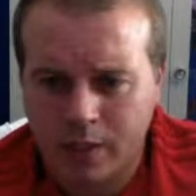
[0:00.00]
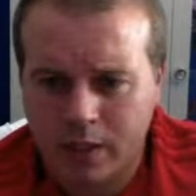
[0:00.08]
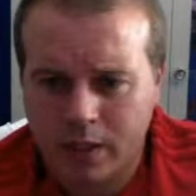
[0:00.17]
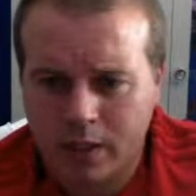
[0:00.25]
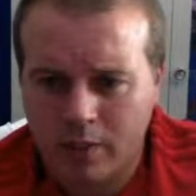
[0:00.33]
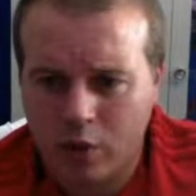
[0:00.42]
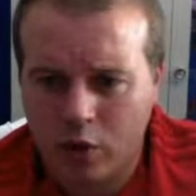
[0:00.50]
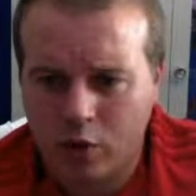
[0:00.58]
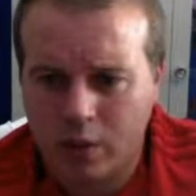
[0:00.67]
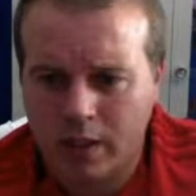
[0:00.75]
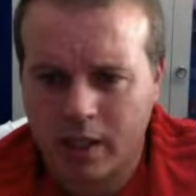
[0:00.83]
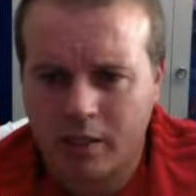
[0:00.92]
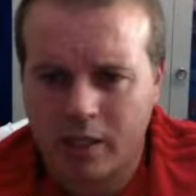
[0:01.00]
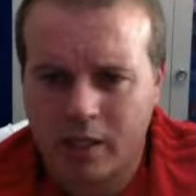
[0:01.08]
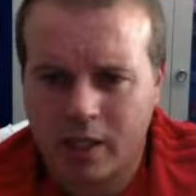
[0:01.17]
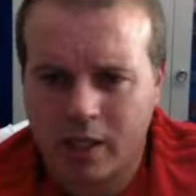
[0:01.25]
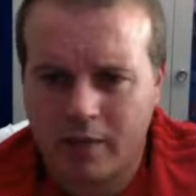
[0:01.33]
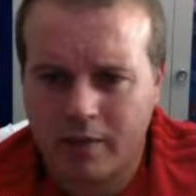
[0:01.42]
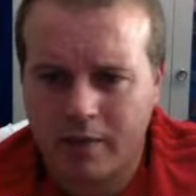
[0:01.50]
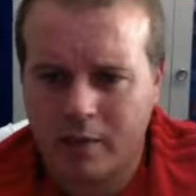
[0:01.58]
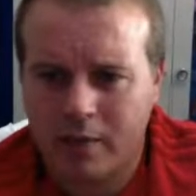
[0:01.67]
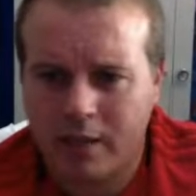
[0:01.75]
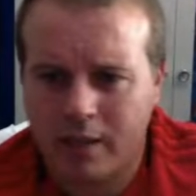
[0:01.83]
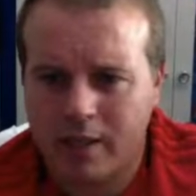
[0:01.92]
Stephen Norman, keep the chat to 15
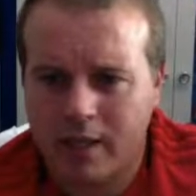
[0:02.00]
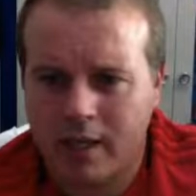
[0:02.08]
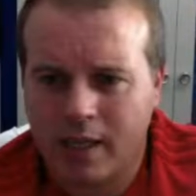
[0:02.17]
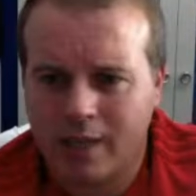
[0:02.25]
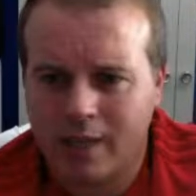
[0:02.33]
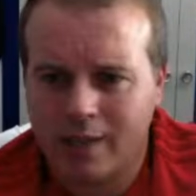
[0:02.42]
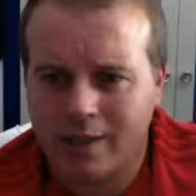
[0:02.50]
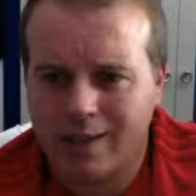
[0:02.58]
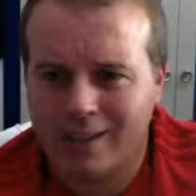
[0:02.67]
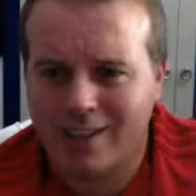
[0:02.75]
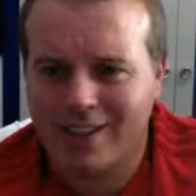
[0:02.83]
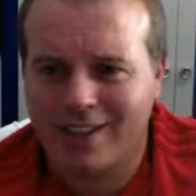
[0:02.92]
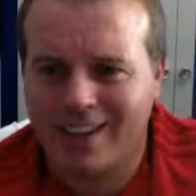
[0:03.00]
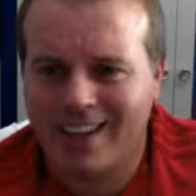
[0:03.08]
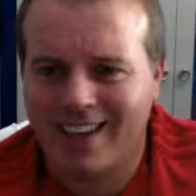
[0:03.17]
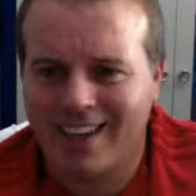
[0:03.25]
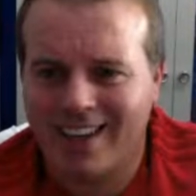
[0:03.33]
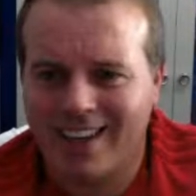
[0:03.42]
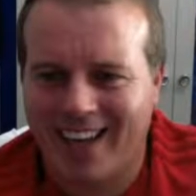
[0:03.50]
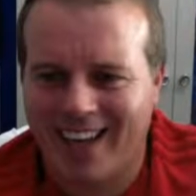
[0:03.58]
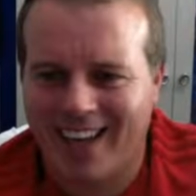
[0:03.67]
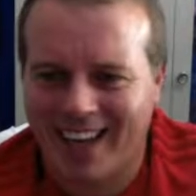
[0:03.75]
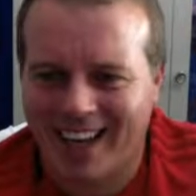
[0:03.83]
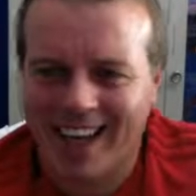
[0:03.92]
minutes as is.
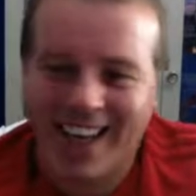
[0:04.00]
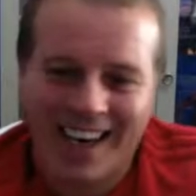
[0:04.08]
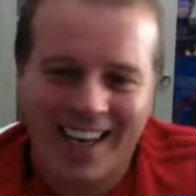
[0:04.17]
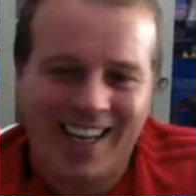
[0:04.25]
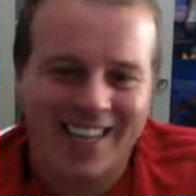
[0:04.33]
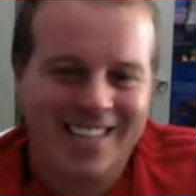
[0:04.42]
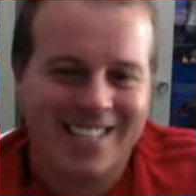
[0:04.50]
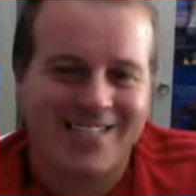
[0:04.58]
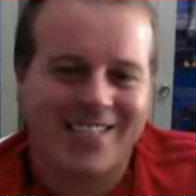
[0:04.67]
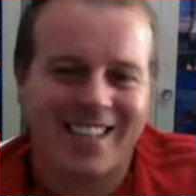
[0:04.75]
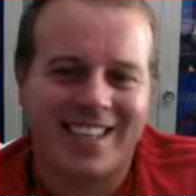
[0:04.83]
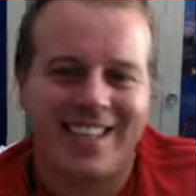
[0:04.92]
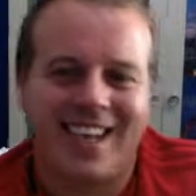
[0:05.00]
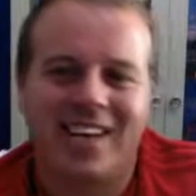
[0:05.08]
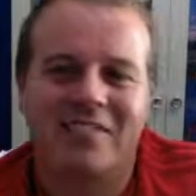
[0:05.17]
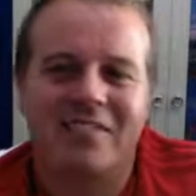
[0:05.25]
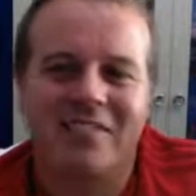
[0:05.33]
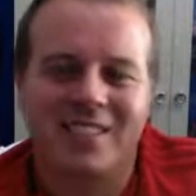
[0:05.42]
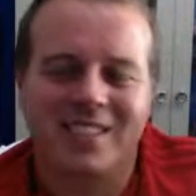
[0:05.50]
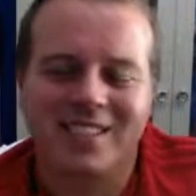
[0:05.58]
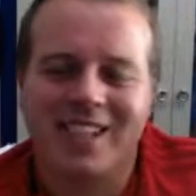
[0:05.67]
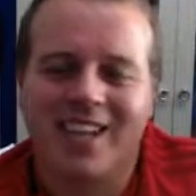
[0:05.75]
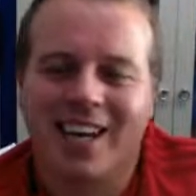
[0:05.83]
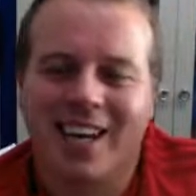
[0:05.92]
I actually read that at first.
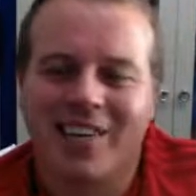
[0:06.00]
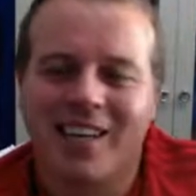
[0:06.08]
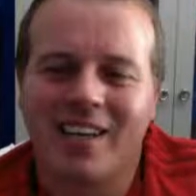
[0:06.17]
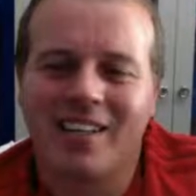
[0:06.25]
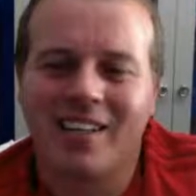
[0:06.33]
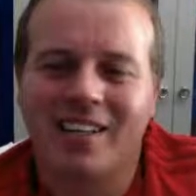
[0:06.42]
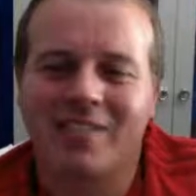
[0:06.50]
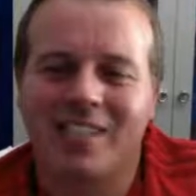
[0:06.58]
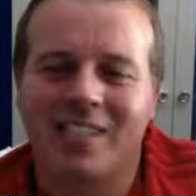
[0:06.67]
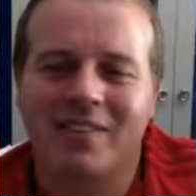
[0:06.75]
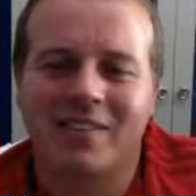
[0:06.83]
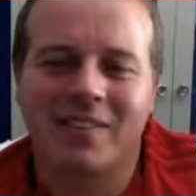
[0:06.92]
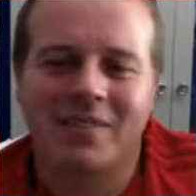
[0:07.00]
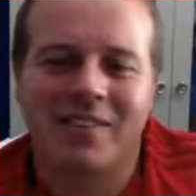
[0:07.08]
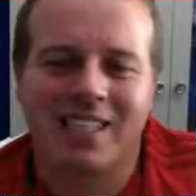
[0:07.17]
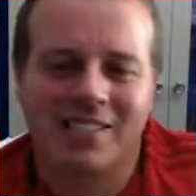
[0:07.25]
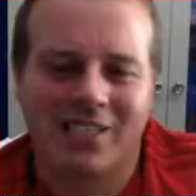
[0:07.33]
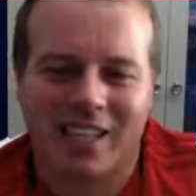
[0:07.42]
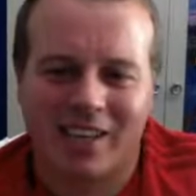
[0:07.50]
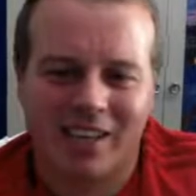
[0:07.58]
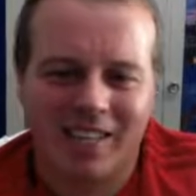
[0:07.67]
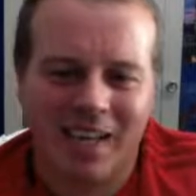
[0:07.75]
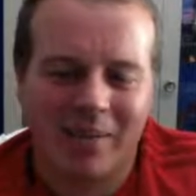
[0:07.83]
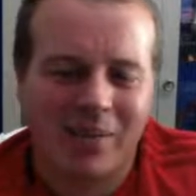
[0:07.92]
I read the keep the chat to 15 minutes, right? I
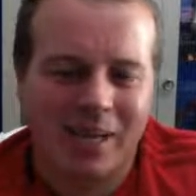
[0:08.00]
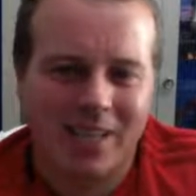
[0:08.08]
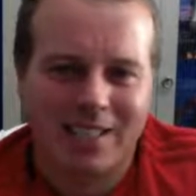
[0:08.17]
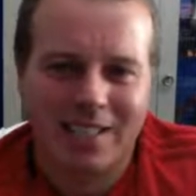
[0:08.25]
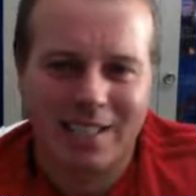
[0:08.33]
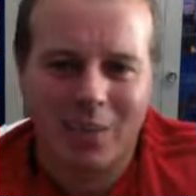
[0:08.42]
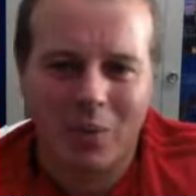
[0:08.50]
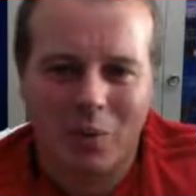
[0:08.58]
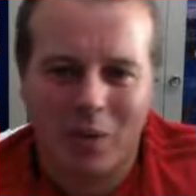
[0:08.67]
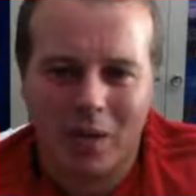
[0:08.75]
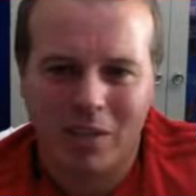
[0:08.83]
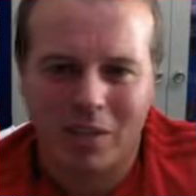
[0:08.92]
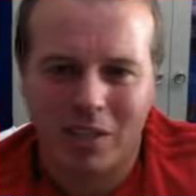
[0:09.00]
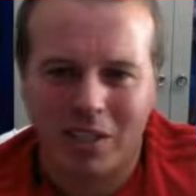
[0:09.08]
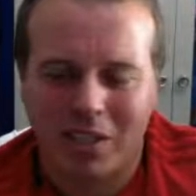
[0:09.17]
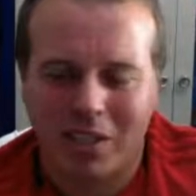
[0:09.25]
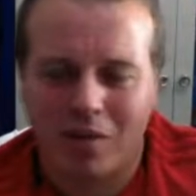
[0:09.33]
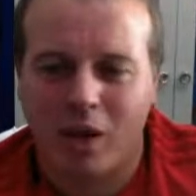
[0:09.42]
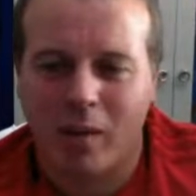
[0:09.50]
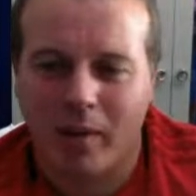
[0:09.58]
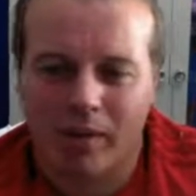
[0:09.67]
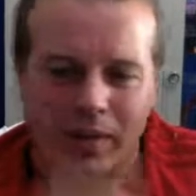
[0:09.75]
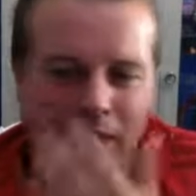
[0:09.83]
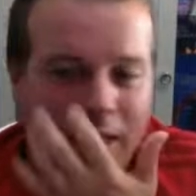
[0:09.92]
read that part while I was talking to Rob, and I
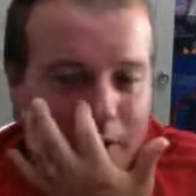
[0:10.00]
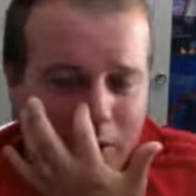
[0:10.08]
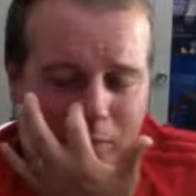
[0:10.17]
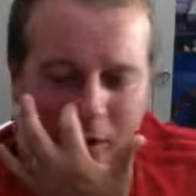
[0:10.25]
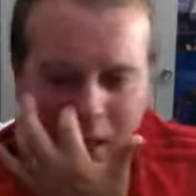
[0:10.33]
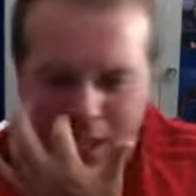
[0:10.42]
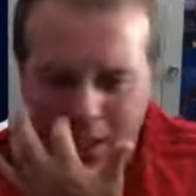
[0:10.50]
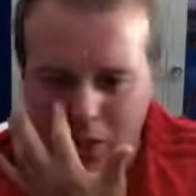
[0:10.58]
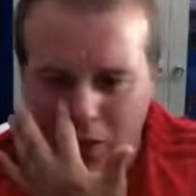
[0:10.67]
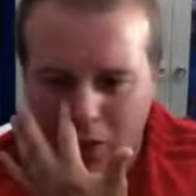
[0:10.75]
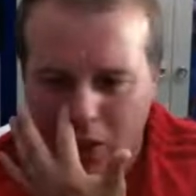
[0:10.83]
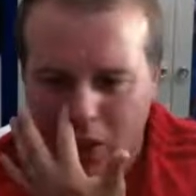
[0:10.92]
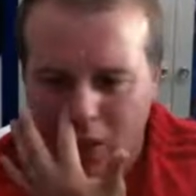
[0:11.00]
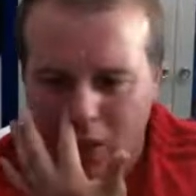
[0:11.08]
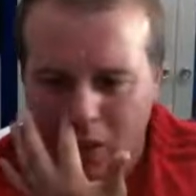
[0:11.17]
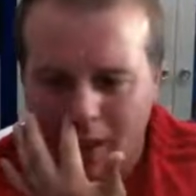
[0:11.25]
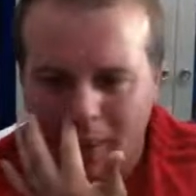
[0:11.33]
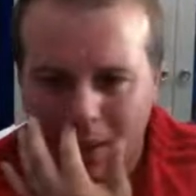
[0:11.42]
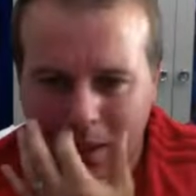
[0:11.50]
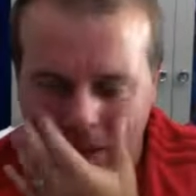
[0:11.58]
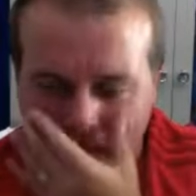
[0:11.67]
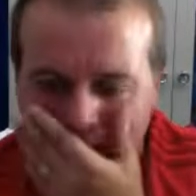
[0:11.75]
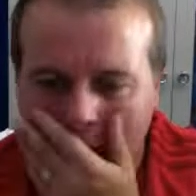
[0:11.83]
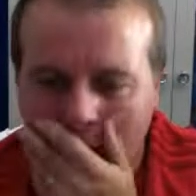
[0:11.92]
thought that's a good point. I could do that, because
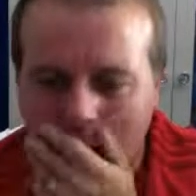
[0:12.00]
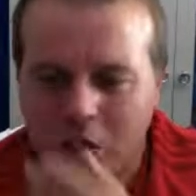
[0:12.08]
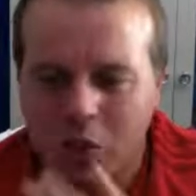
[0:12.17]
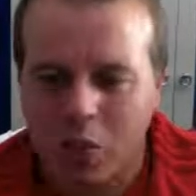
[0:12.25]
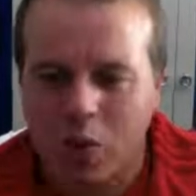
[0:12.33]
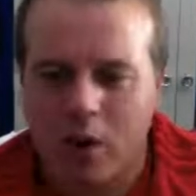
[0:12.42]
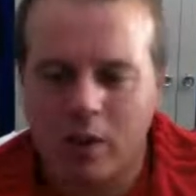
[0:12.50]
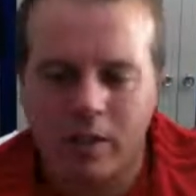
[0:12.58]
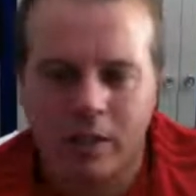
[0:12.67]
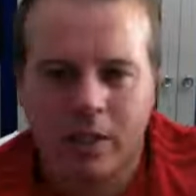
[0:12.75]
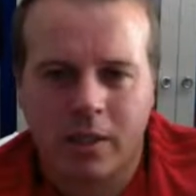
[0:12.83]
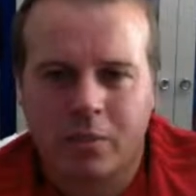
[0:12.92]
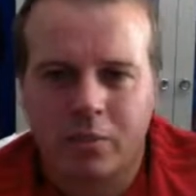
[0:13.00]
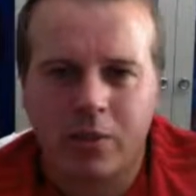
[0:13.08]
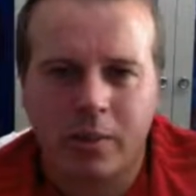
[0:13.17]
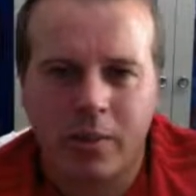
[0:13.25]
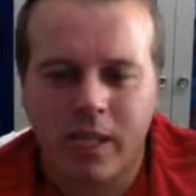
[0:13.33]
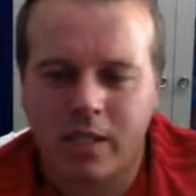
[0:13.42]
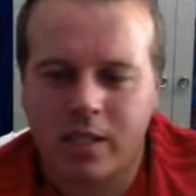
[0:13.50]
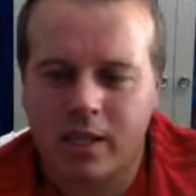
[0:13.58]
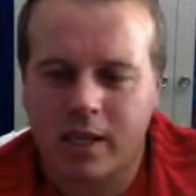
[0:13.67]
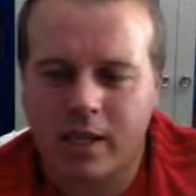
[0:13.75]
I do want pre-match